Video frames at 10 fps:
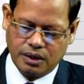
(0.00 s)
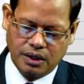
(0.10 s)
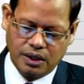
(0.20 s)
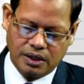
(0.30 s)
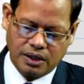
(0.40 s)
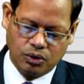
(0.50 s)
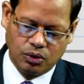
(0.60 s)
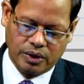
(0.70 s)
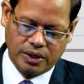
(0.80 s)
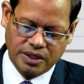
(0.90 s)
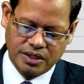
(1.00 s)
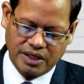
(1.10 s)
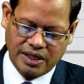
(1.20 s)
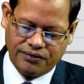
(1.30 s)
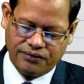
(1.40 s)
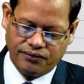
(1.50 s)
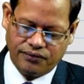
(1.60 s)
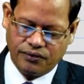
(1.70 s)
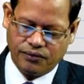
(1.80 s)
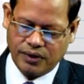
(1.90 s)
Here the clue word is F.
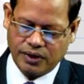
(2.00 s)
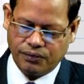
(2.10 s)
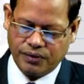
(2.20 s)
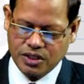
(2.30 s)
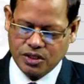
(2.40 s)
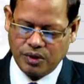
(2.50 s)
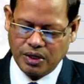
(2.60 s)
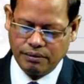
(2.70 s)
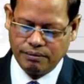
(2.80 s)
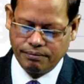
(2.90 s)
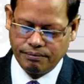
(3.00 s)
For the first one,